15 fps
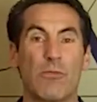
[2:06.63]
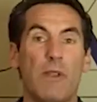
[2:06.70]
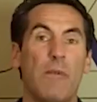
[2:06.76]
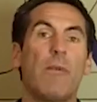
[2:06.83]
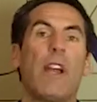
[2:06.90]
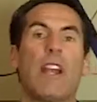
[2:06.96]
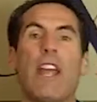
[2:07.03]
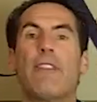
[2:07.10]
We
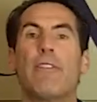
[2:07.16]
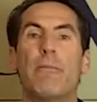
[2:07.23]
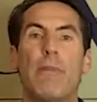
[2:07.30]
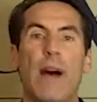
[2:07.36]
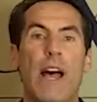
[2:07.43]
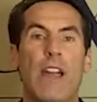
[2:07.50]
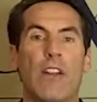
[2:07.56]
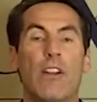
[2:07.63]
might have a
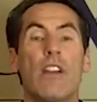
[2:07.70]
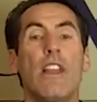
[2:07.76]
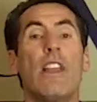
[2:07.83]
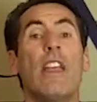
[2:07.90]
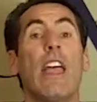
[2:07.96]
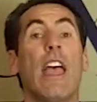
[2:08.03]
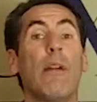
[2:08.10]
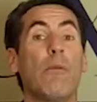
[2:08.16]
buyer
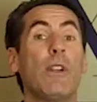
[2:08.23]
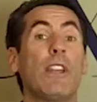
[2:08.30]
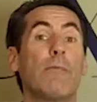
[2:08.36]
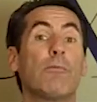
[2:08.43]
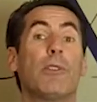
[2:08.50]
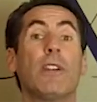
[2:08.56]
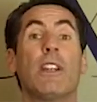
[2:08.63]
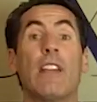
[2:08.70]
and we
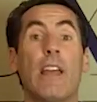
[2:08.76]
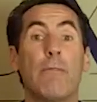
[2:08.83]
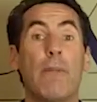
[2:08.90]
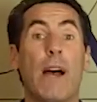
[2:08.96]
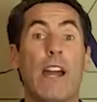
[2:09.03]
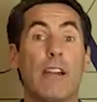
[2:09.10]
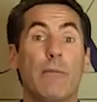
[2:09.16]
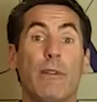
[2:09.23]
can bring you that
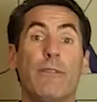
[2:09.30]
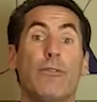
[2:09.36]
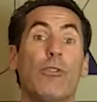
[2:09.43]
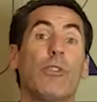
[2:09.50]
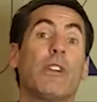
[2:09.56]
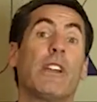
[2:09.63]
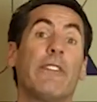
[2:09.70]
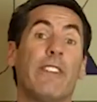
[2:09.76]
buyer
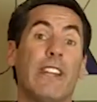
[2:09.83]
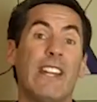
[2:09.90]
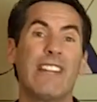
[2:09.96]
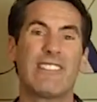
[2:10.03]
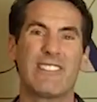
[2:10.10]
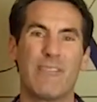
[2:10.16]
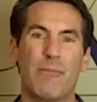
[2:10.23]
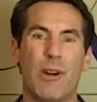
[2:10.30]
before it even
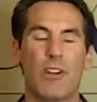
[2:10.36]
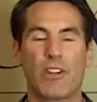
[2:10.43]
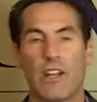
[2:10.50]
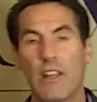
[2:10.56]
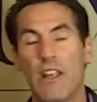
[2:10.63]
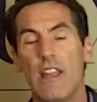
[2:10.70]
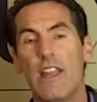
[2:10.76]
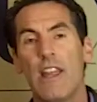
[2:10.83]
hits the
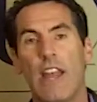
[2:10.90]
market.